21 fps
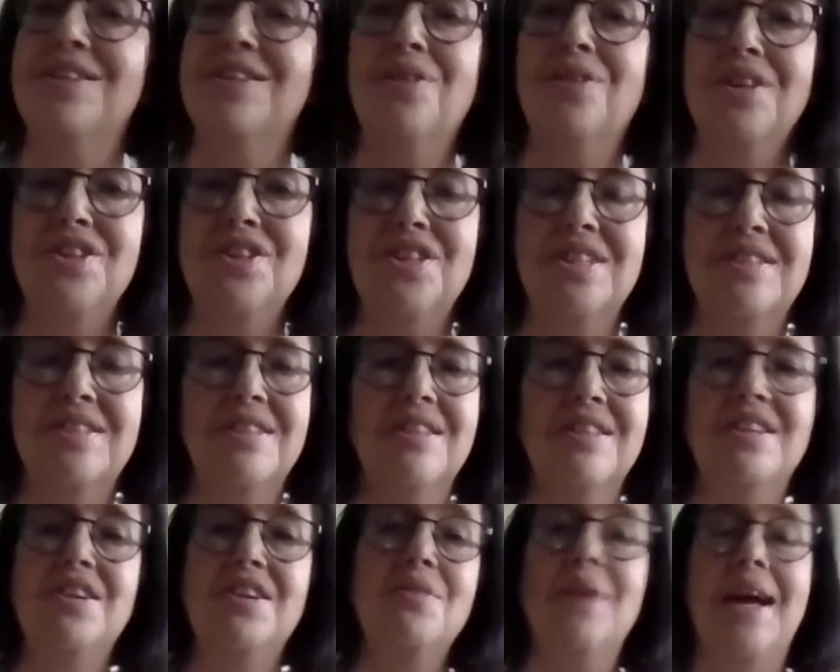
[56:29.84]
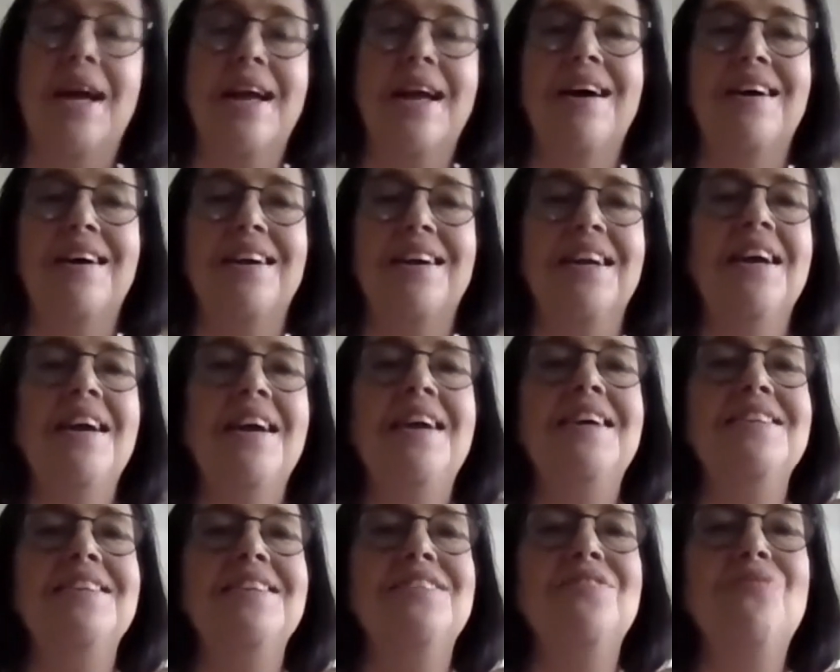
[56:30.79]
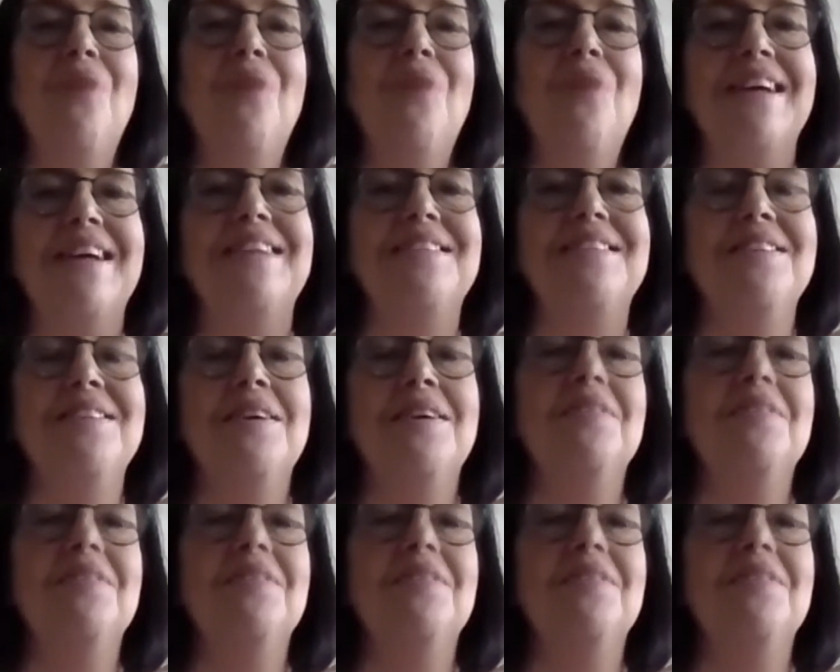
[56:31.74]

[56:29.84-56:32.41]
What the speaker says: colleges and the UK HAC, is to write